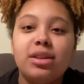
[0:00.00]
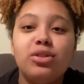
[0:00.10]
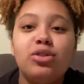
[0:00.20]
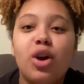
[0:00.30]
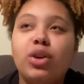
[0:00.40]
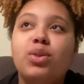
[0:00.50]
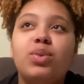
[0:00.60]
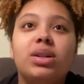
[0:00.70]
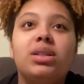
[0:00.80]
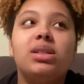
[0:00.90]
Y'all don't
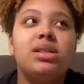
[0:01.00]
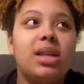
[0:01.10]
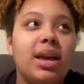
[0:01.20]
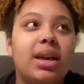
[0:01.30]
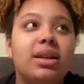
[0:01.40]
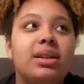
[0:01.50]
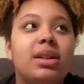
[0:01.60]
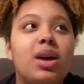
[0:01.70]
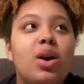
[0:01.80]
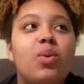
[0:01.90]
understand
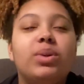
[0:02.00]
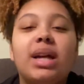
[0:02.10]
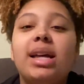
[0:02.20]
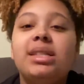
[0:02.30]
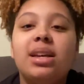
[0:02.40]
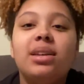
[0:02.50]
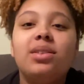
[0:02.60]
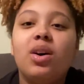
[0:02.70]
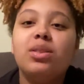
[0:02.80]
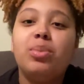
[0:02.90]
when I tell
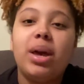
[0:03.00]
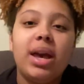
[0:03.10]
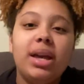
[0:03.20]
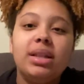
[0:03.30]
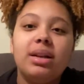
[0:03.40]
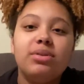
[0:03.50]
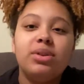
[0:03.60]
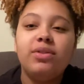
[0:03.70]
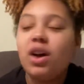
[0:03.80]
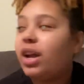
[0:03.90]
y'all the pain level.
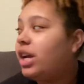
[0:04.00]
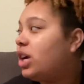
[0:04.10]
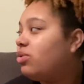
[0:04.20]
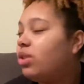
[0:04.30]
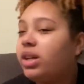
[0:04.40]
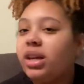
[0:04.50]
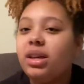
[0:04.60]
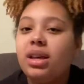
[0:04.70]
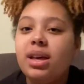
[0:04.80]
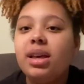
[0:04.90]
If y'all hear running,
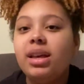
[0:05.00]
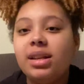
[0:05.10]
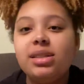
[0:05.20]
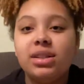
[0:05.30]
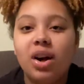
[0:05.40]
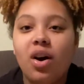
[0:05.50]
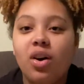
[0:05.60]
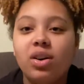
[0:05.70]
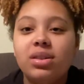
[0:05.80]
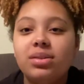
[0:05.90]
it's the
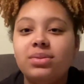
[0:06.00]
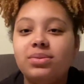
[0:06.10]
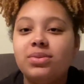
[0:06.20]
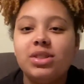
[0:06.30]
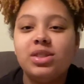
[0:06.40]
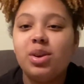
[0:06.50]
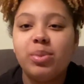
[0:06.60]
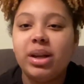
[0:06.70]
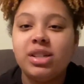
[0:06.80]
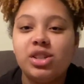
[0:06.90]
dog. Just don't
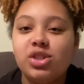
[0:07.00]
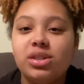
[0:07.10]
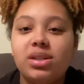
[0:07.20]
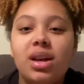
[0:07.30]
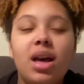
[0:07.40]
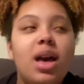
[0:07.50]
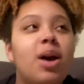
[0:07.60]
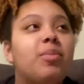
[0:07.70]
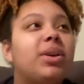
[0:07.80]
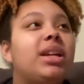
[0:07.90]
pay attention.
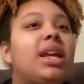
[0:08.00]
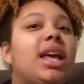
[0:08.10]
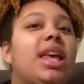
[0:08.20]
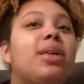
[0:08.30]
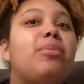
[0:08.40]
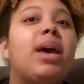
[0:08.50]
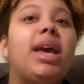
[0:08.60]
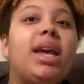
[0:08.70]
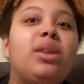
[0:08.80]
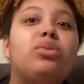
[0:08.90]
But the
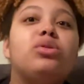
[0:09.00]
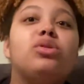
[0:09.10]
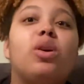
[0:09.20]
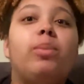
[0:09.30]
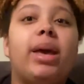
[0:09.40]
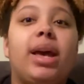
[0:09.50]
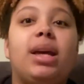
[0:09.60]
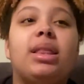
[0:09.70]
pain was so bad.